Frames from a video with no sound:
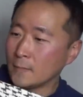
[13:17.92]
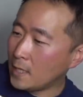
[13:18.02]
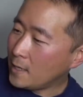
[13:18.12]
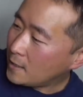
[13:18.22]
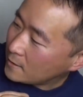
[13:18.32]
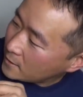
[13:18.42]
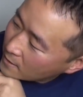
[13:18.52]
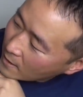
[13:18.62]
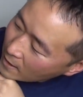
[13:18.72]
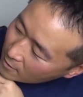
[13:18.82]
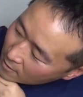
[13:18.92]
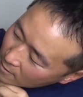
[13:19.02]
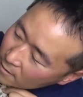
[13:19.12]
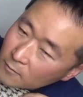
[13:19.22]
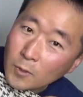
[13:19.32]
And they
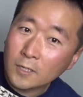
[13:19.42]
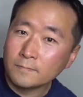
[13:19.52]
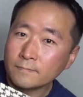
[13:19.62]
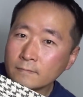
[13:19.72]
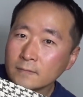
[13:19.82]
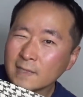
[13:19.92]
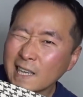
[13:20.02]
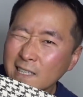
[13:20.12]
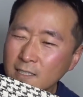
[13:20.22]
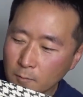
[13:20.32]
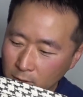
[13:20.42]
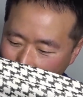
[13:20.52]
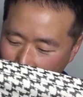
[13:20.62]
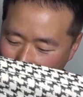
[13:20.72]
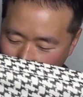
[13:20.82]
are, well, kind of
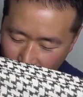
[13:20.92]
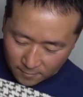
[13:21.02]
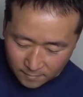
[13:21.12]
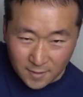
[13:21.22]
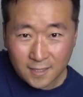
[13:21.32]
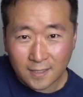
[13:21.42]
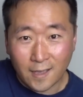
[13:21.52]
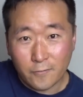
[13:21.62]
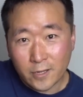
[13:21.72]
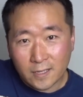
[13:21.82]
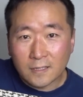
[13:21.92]
double-sided. Well, isn't everything